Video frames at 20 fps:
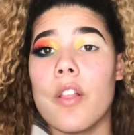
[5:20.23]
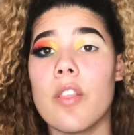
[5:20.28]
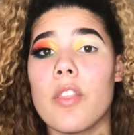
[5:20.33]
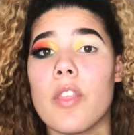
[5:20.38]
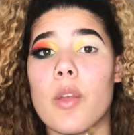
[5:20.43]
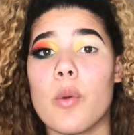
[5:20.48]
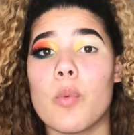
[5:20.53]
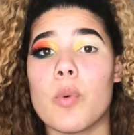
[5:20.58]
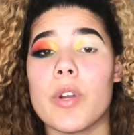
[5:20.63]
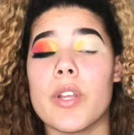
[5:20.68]

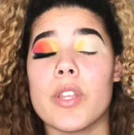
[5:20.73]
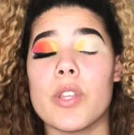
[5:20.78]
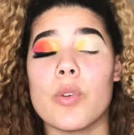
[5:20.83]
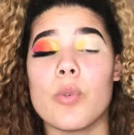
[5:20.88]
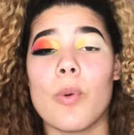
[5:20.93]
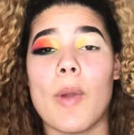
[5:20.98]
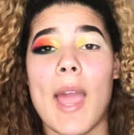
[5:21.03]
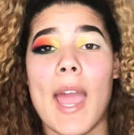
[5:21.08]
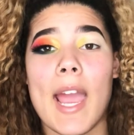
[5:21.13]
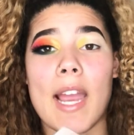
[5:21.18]
than what
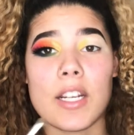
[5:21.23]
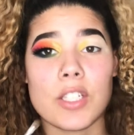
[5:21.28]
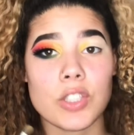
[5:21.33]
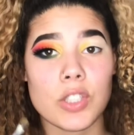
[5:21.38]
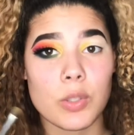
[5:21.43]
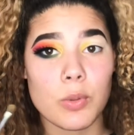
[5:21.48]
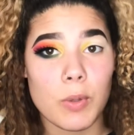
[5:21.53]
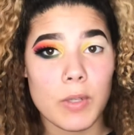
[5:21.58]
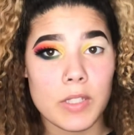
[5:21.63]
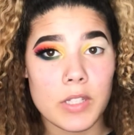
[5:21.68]
you
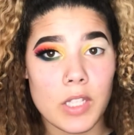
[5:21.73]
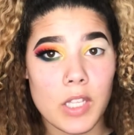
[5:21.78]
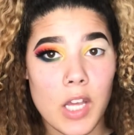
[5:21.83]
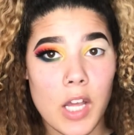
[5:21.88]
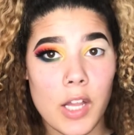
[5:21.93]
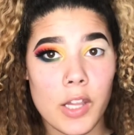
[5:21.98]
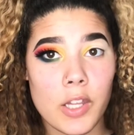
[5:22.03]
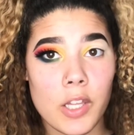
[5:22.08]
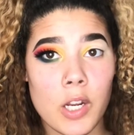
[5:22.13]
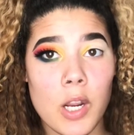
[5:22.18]
actually want the
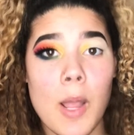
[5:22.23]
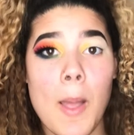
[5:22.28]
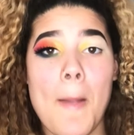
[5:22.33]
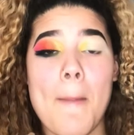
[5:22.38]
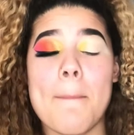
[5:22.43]
color,